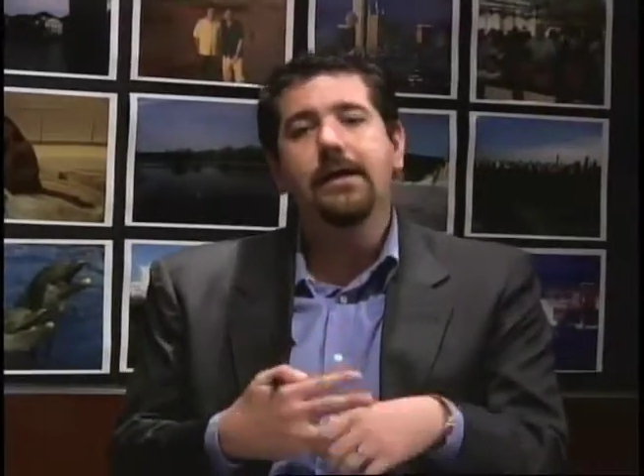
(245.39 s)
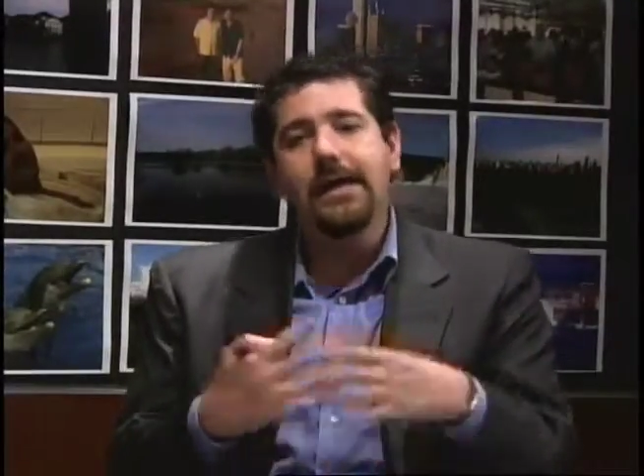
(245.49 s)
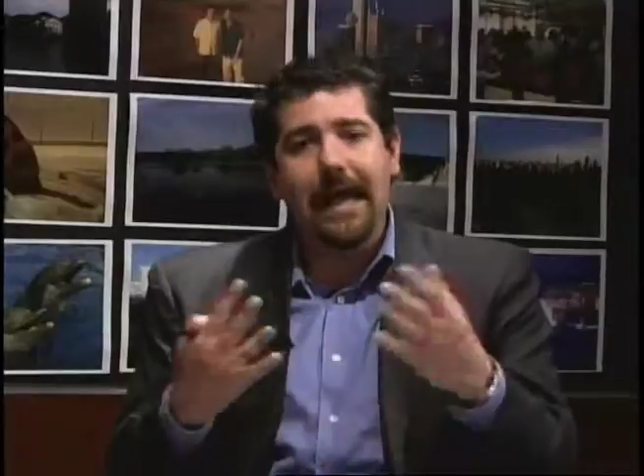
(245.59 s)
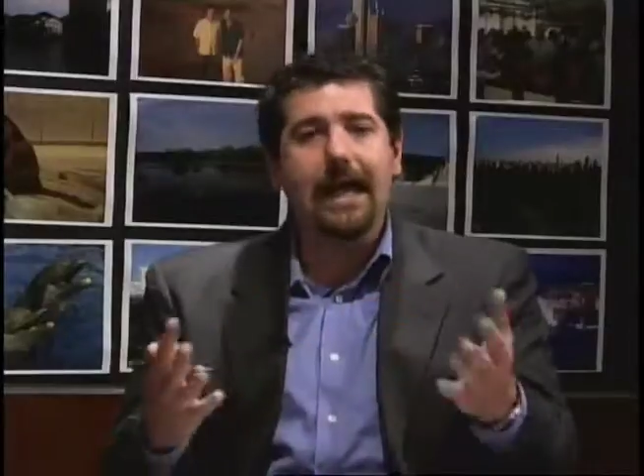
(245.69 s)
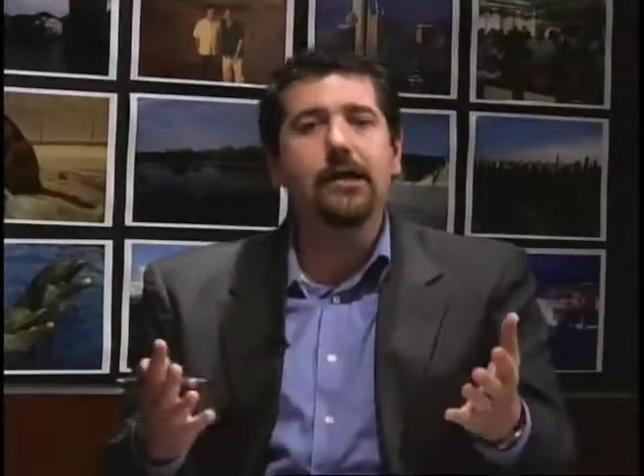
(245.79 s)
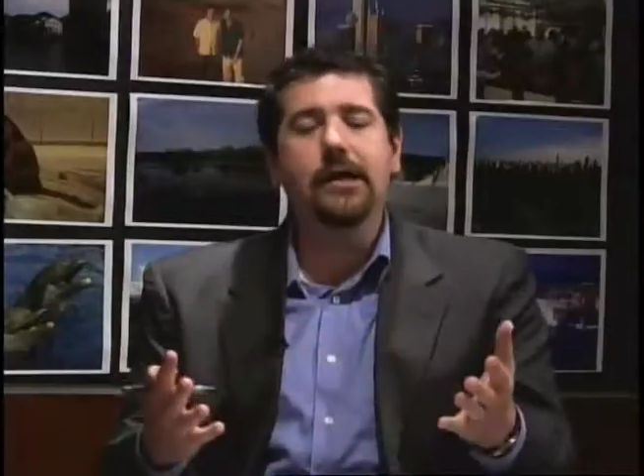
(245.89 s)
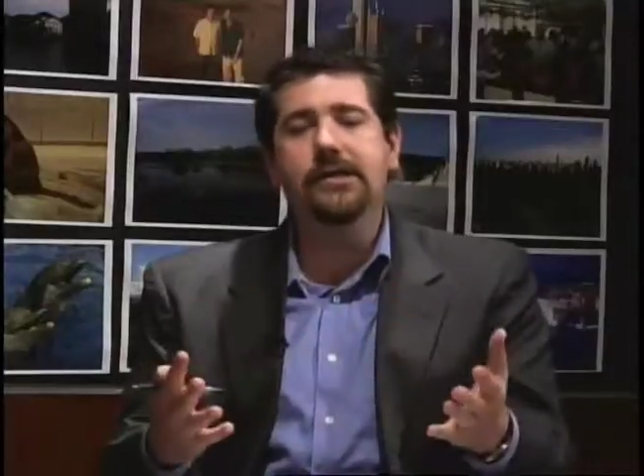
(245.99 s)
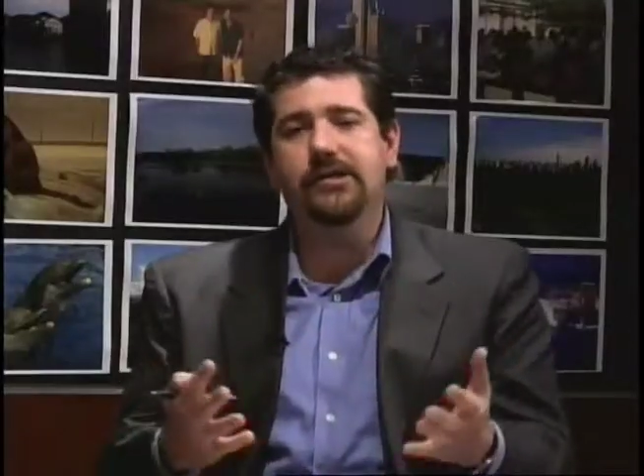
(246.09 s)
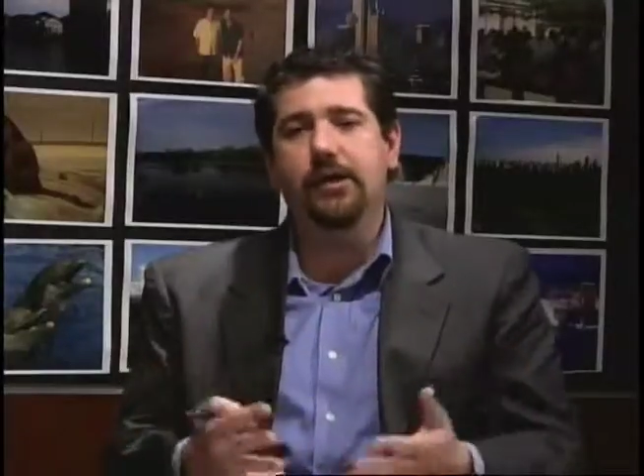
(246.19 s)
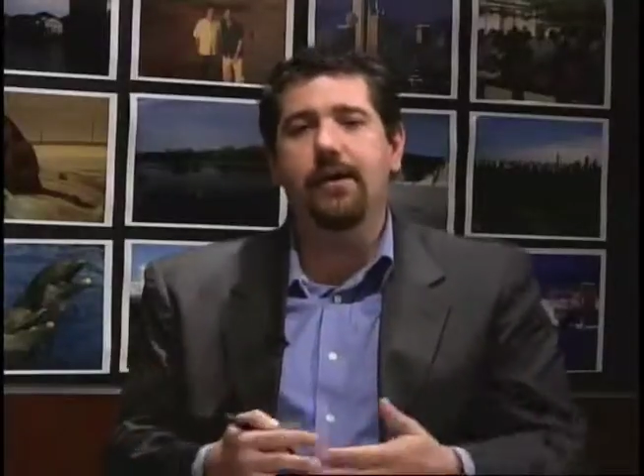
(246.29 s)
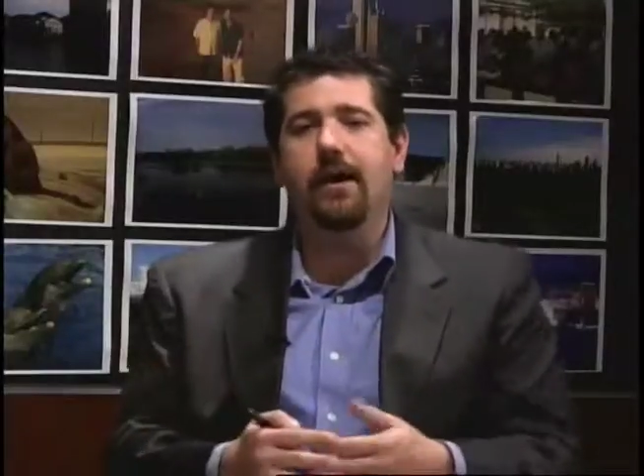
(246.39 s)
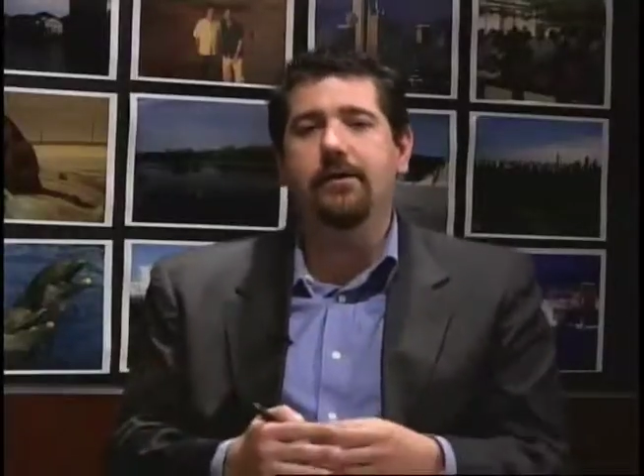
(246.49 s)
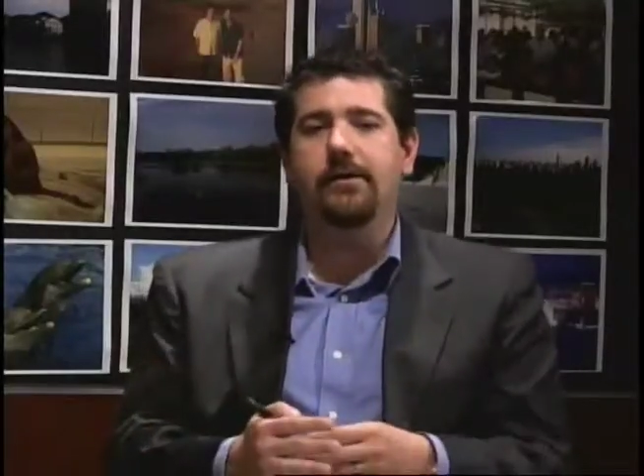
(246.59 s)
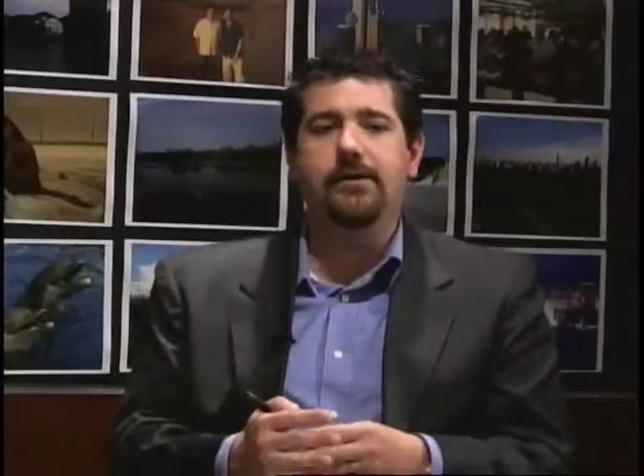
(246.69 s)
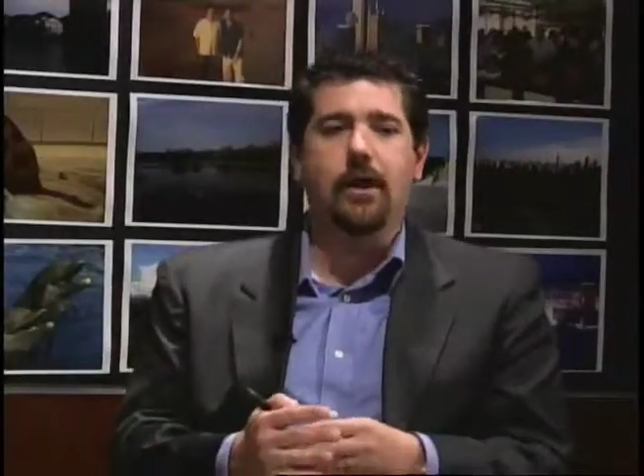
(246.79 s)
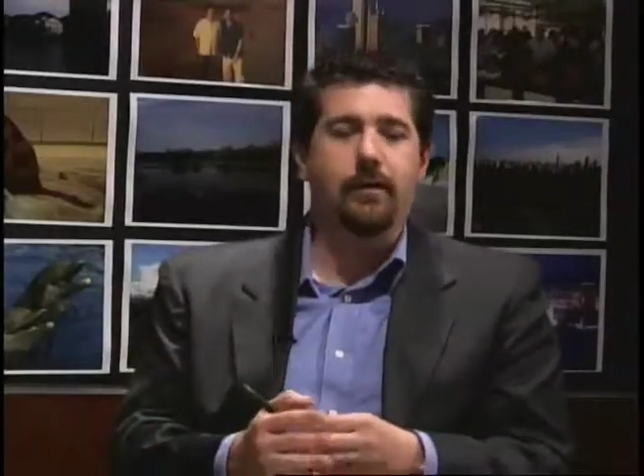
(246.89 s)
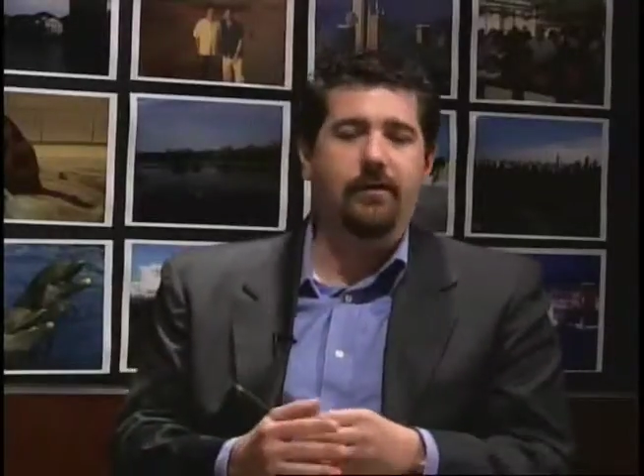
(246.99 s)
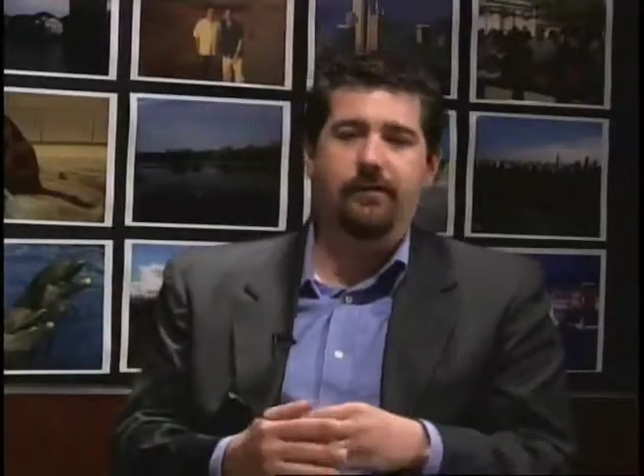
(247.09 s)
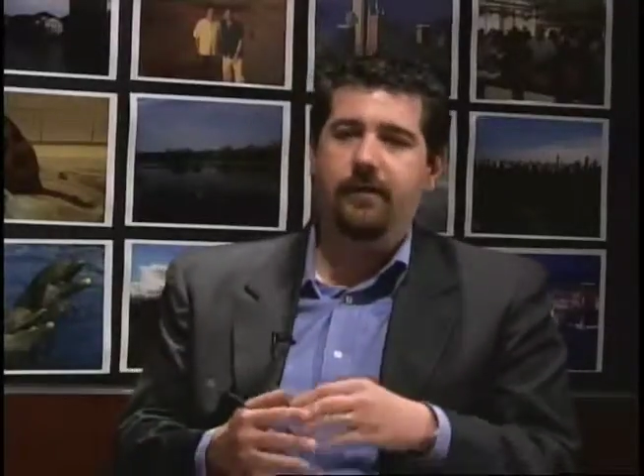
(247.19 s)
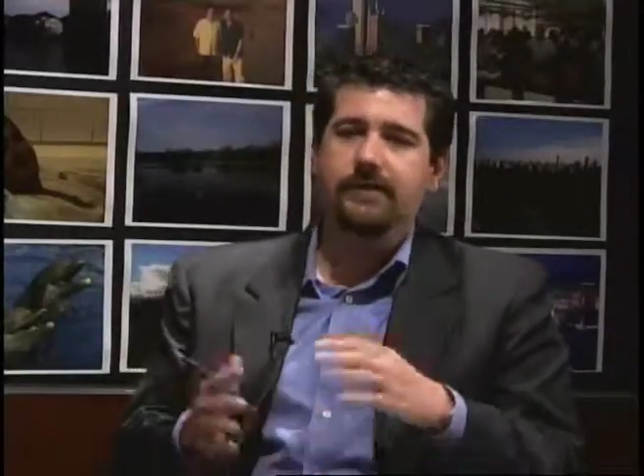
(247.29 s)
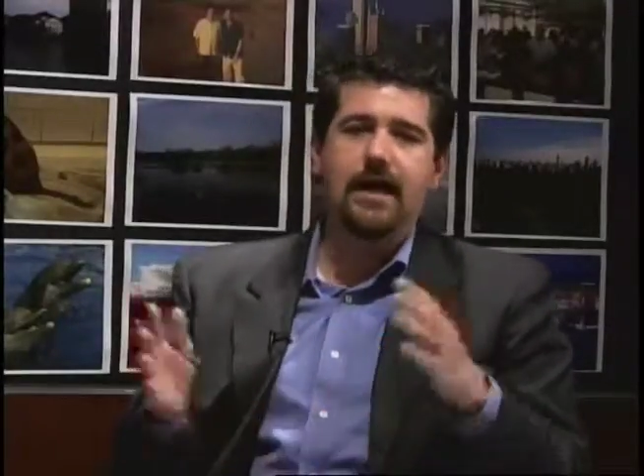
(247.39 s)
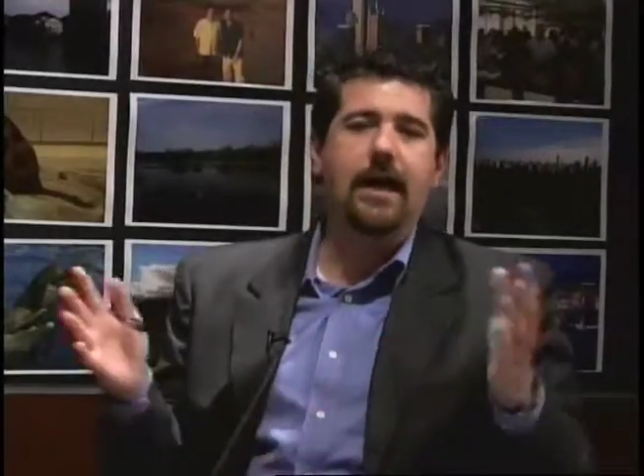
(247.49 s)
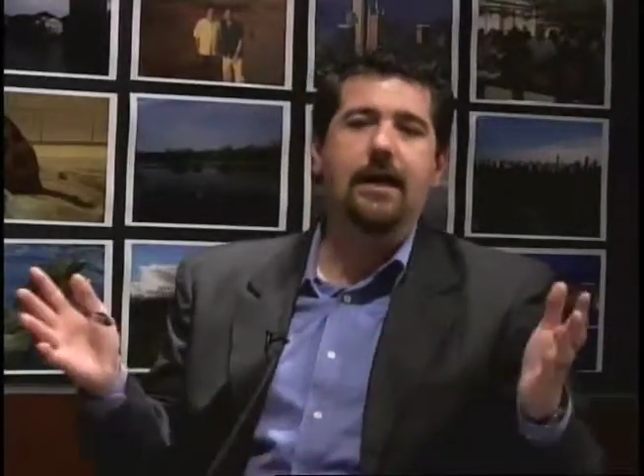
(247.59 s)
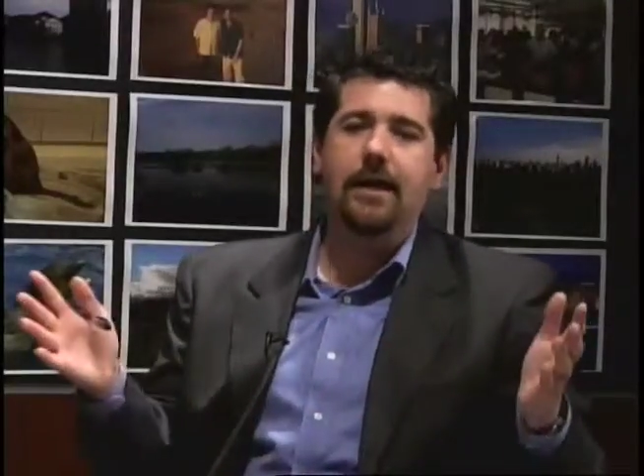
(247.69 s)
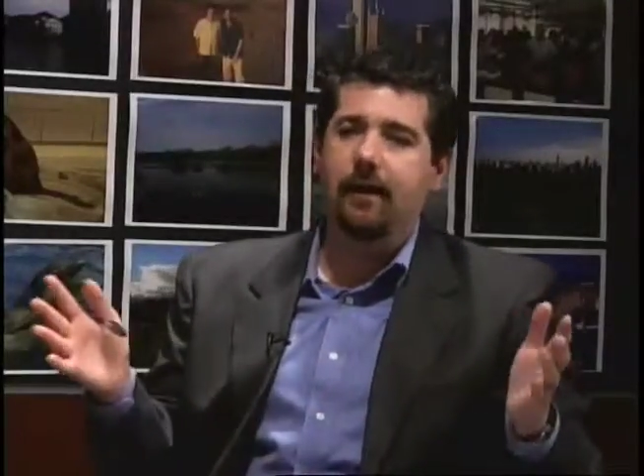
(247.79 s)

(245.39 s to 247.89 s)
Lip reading: Yeah, you're going to sit around at the terminal for a second.